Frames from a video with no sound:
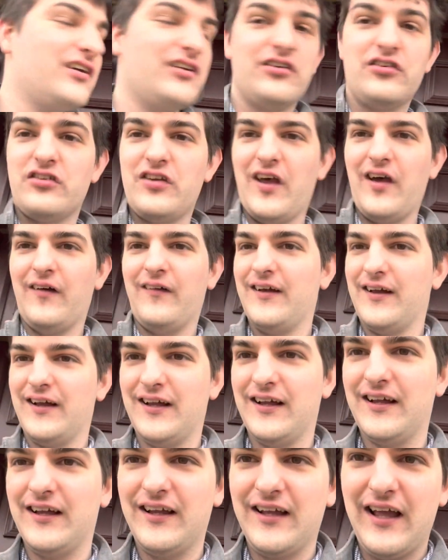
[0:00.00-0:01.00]
So,
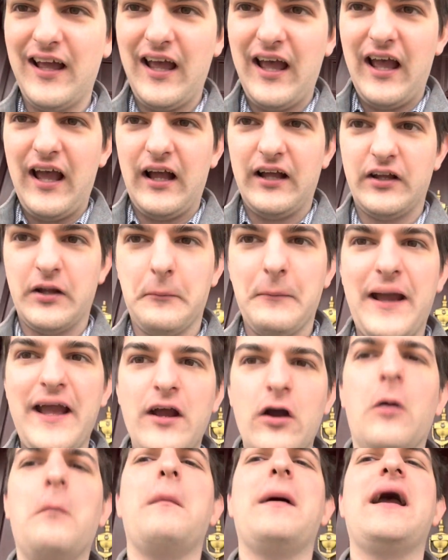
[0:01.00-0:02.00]
you
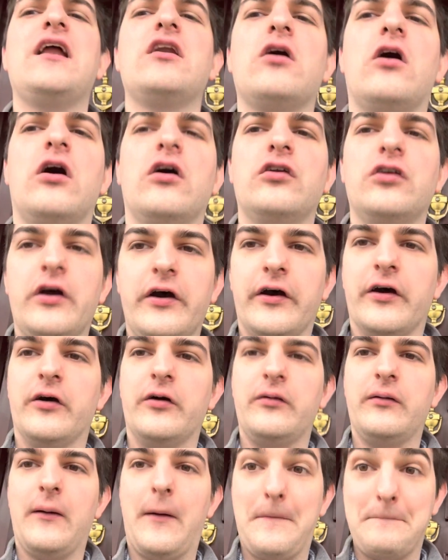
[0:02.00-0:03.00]
may or may not
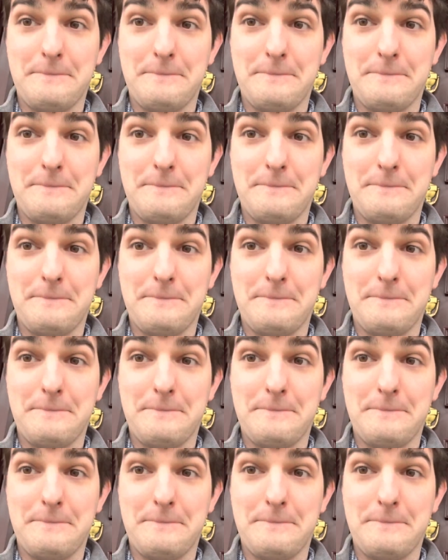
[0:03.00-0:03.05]
know,